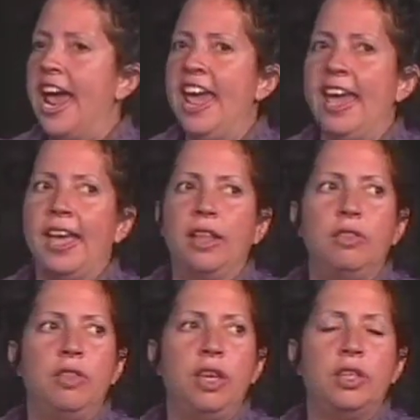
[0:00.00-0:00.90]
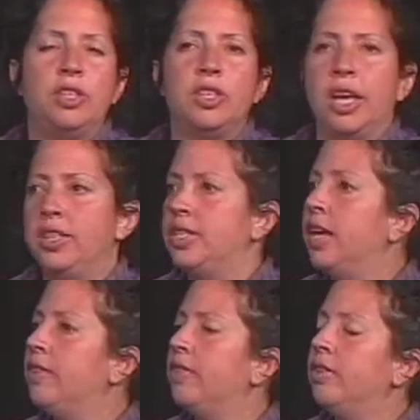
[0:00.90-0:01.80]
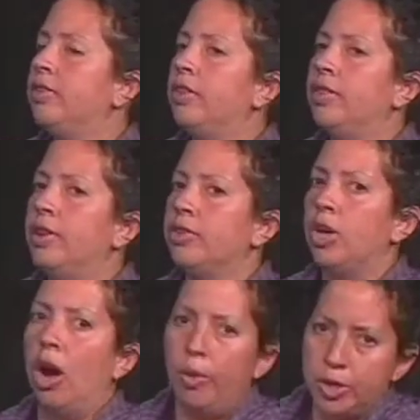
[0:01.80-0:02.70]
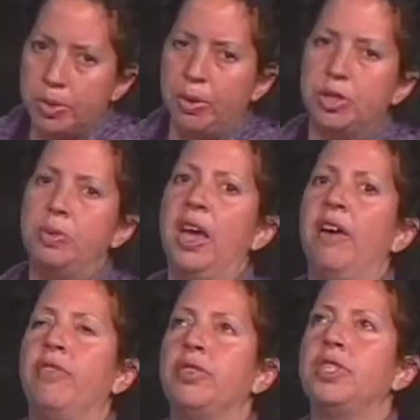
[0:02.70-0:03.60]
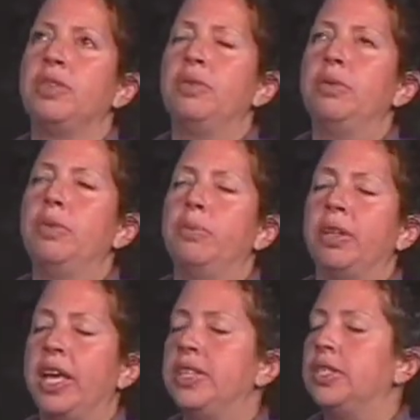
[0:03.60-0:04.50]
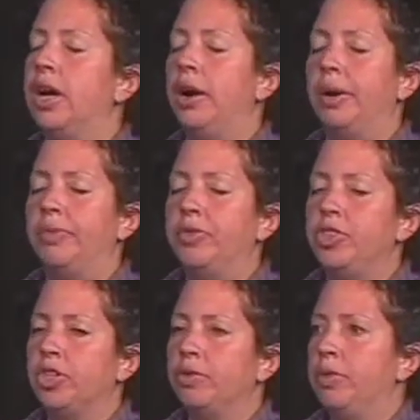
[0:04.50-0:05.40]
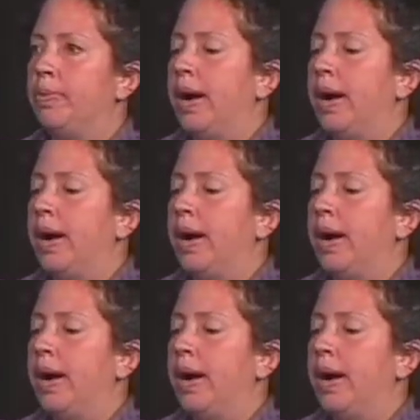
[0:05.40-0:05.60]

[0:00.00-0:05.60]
And it states that there's always supposed to be efforts to place the children with